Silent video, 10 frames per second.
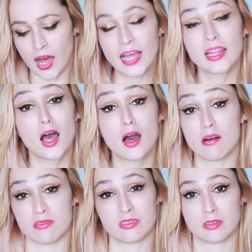I
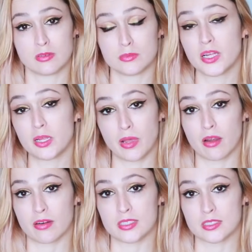love Bloody
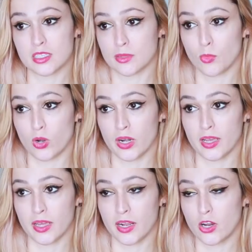Marys in the
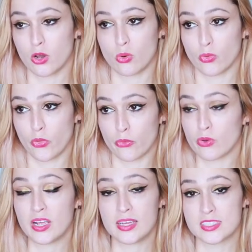morning, and I know
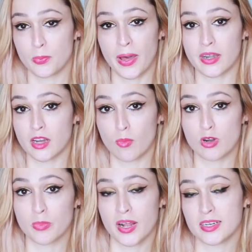3 is the bad
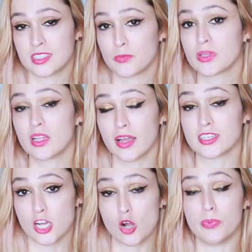number, but I typically
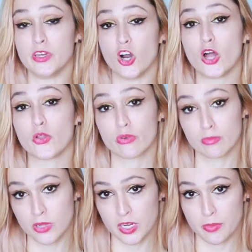like to go beyond 3
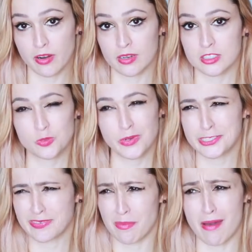Bloody Marys,
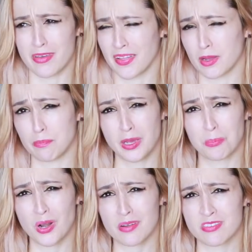especially if I'm having like a
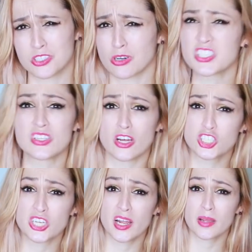big breakfast or it's
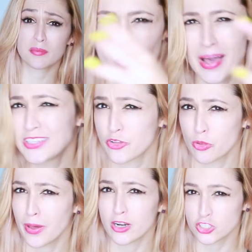lunchtime. Spicier
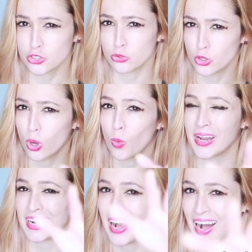the better too, you know, I
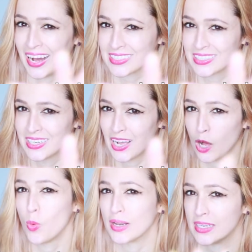want it hot.
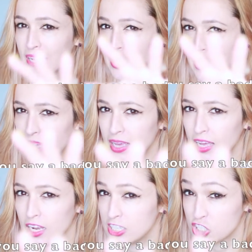I want it
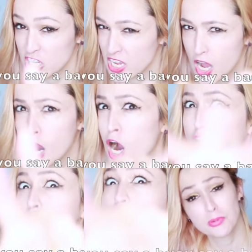hellishly
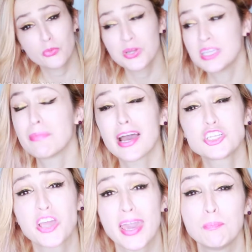hot. But really,
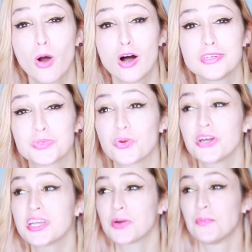Magic 8 Balls, we're